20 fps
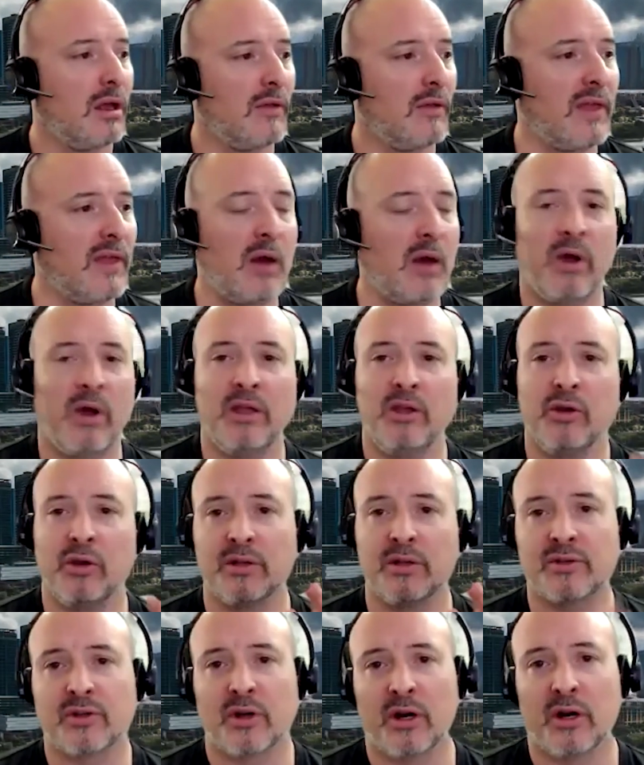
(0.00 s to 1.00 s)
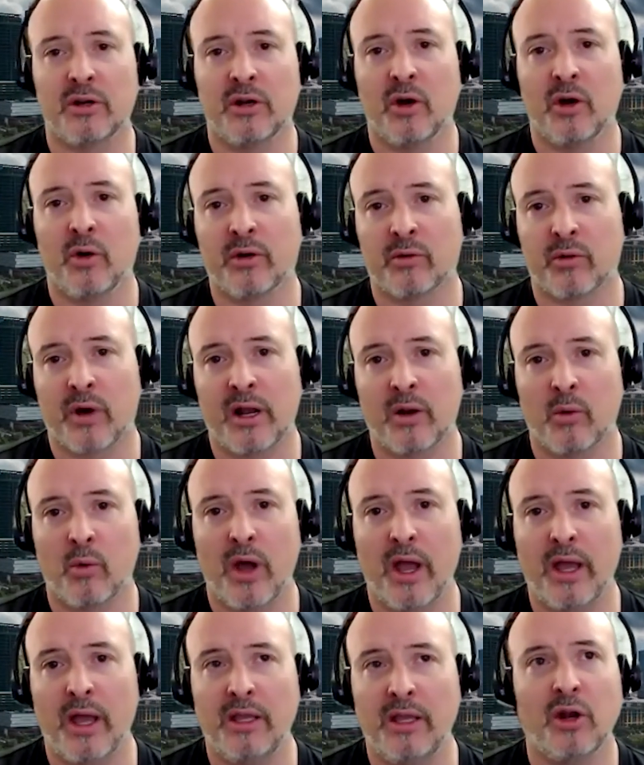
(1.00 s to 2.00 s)
That way you can start knowing right
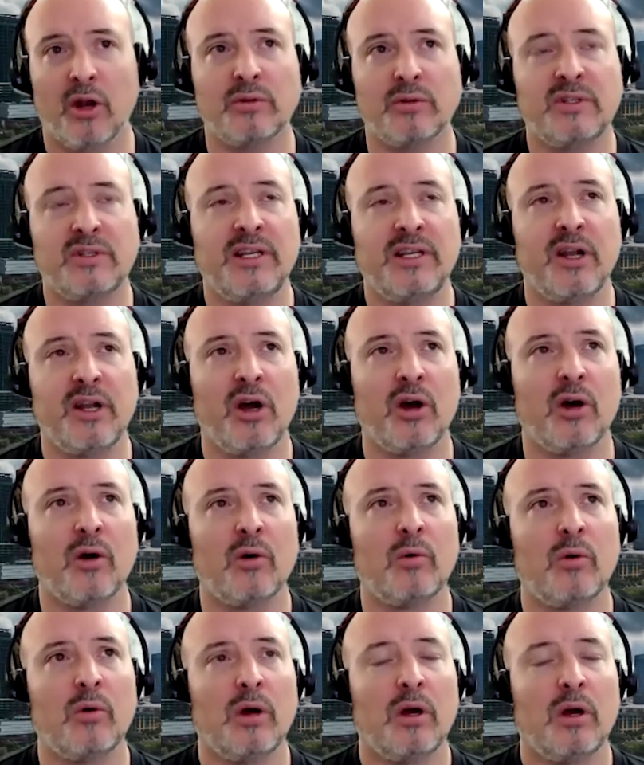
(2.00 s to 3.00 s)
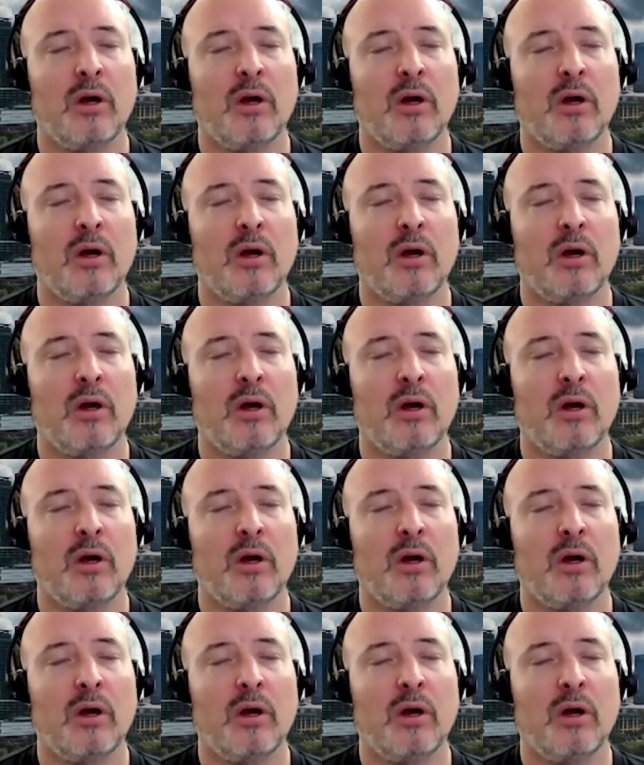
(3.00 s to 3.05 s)
away. You know, Tito